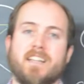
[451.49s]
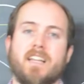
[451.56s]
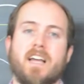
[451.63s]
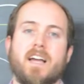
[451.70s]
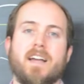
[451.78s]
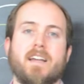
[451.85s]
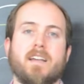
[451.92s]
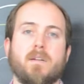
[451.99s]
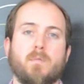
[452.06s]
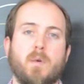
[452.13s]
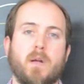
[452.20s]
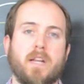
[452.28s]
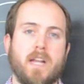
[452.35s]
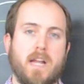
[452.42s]
lie
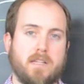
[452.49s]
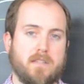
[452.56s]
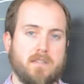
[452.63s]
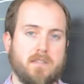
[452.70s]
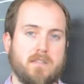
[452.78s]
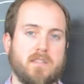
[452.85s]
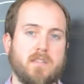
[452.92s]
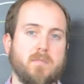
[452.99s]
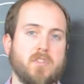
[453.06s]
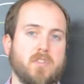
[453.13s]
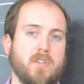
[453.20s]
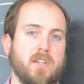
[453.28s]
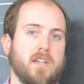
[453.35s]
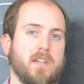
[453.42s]
on an axis of
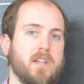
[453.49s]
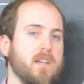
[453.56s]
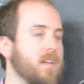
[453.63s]
symmetry,